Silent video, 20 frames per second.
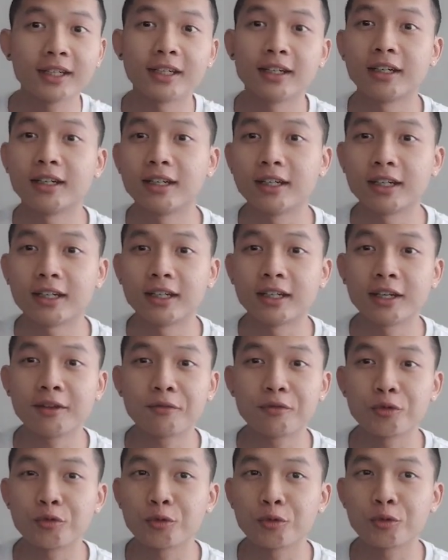
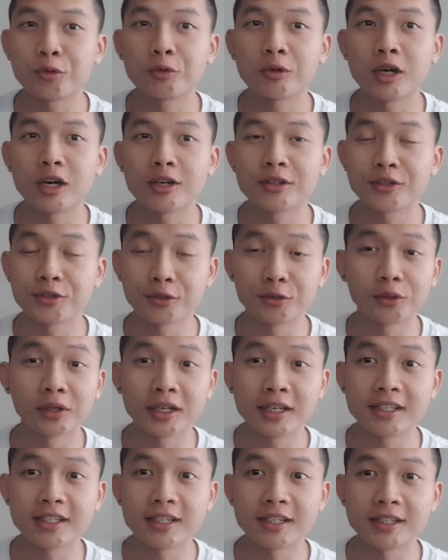If you are too
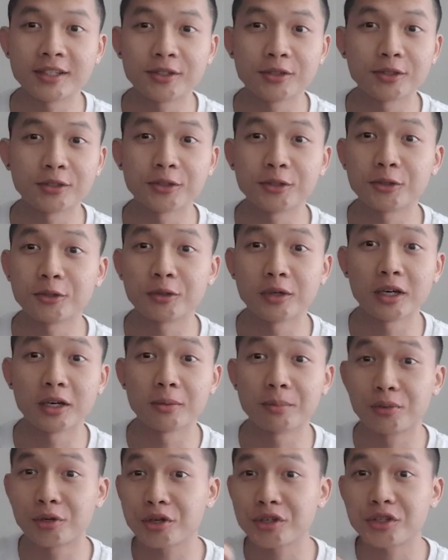lazy to
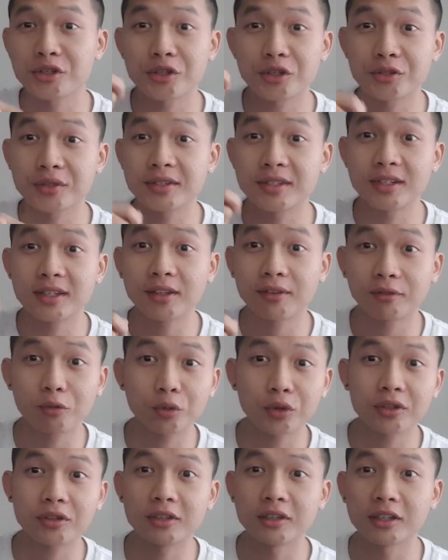brush your teeth
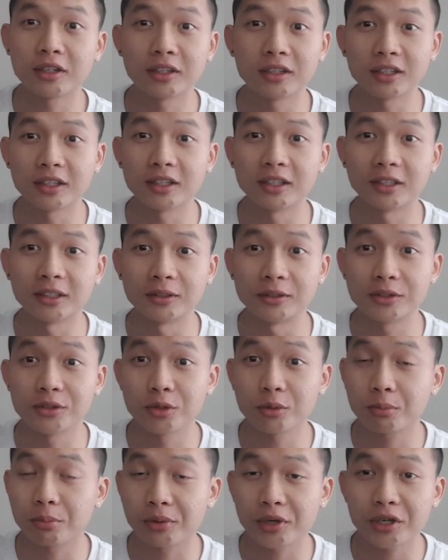with the
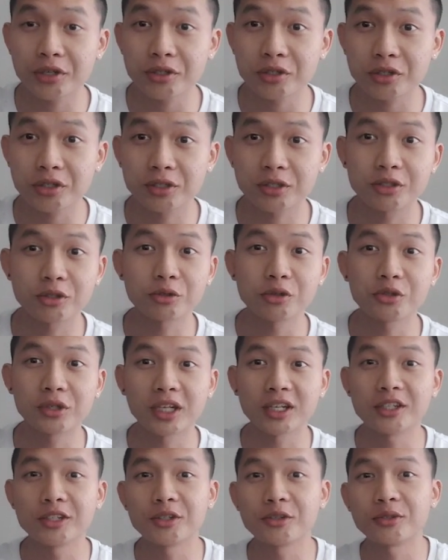toothbrush, so you
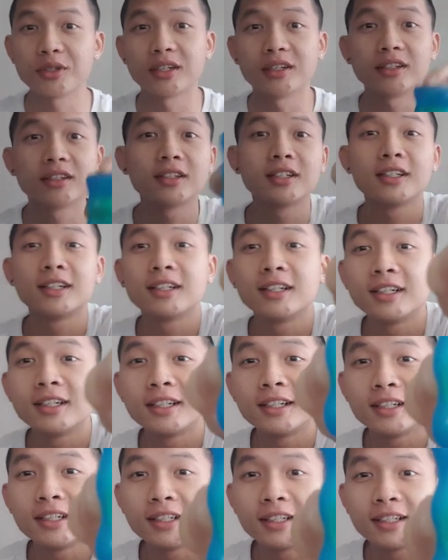can use the
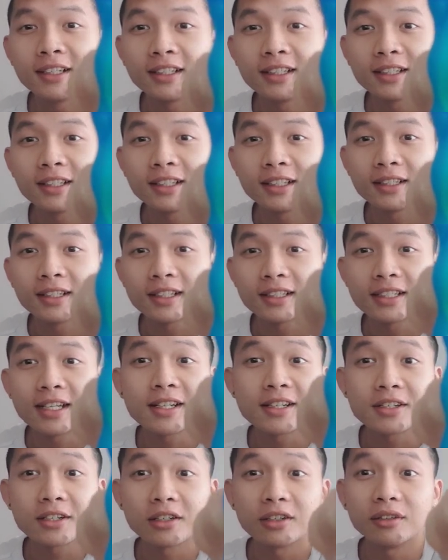
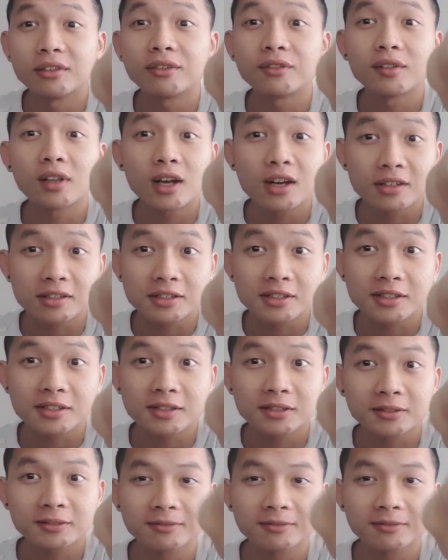dental floss.